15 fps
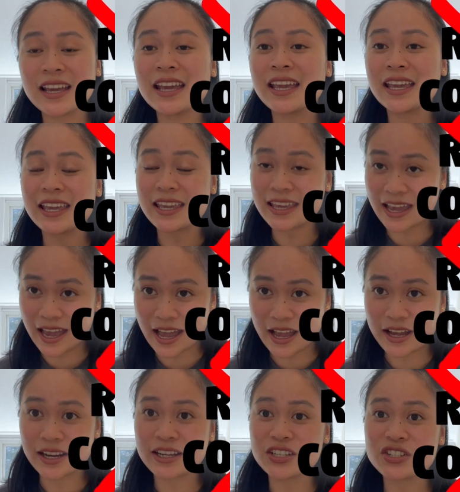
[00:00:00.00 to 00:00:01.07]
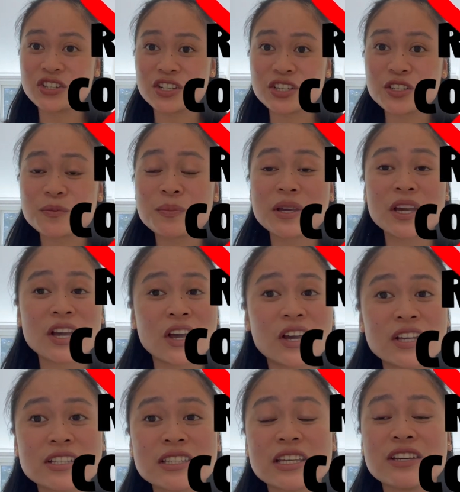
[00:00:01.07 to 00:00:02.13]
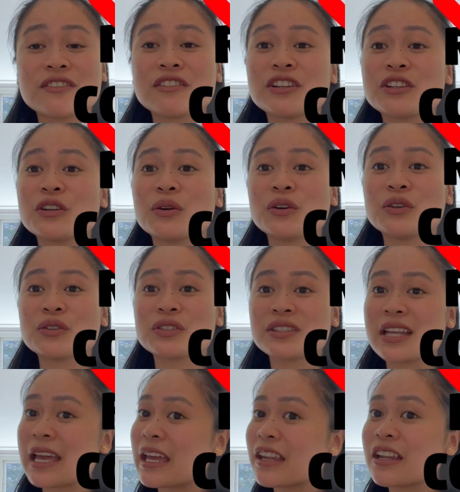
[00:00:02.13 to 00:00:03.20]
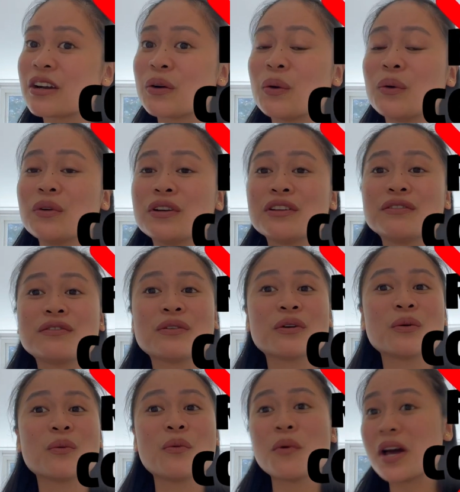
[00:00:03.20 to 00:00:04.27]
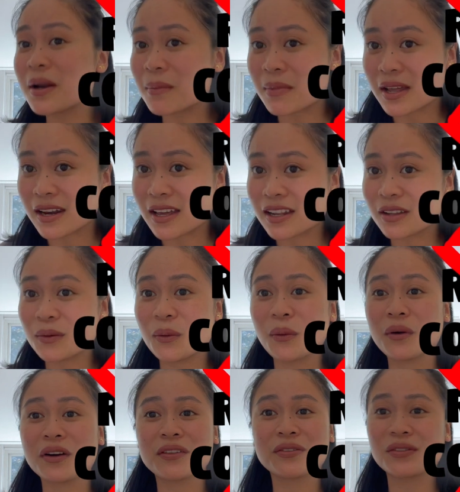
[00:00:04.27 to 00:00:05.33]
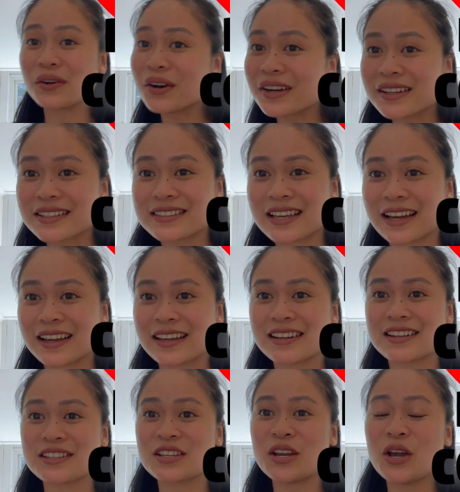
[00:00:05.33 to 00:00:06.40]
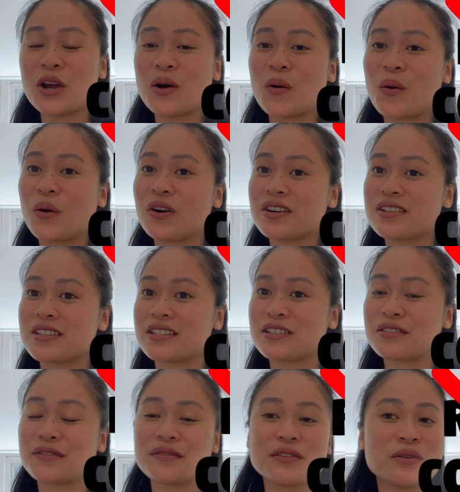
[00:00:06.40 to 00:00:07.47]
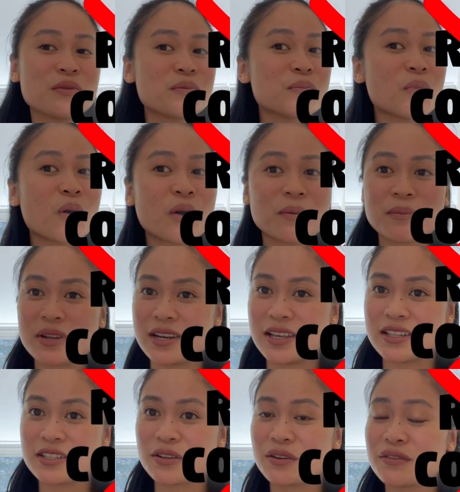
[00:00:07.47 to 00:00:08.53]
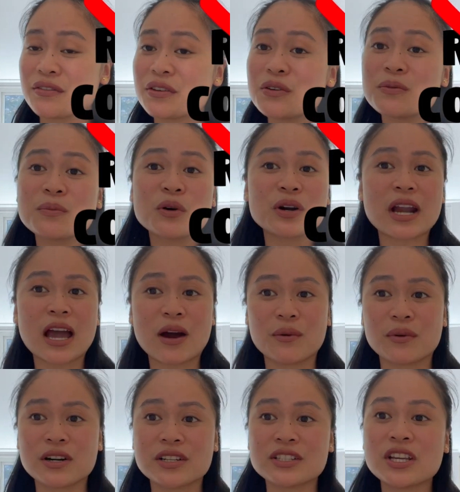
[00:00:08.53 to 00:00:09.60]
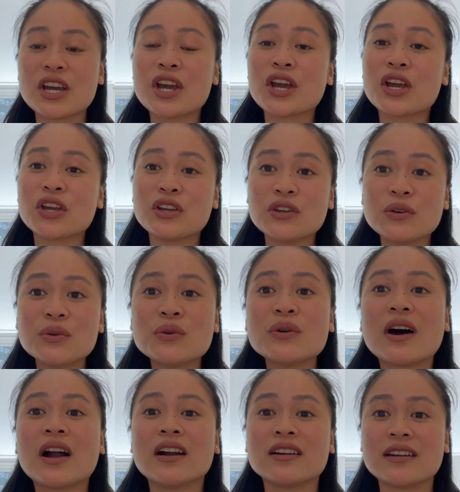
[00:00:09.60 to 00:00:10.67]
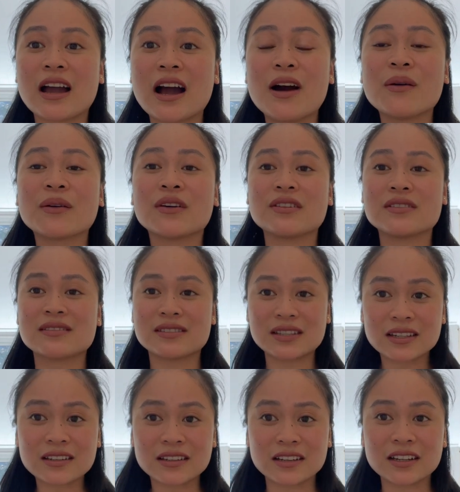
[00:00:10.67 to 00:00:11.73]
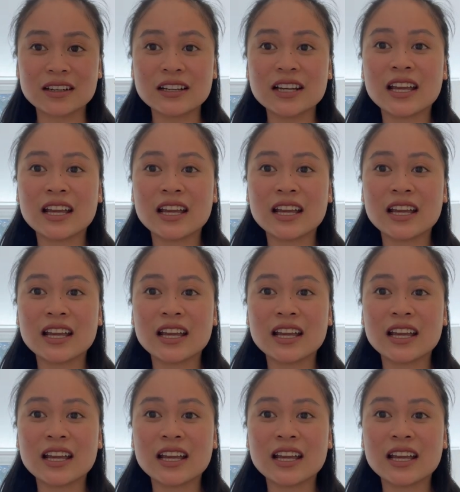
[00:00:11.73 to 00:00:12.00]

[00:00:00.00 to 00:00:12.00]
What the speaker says: Yeah, just because even though you stay there only for 1 minute or 30 seconds or just a few more minutes or few more hours, you are now considered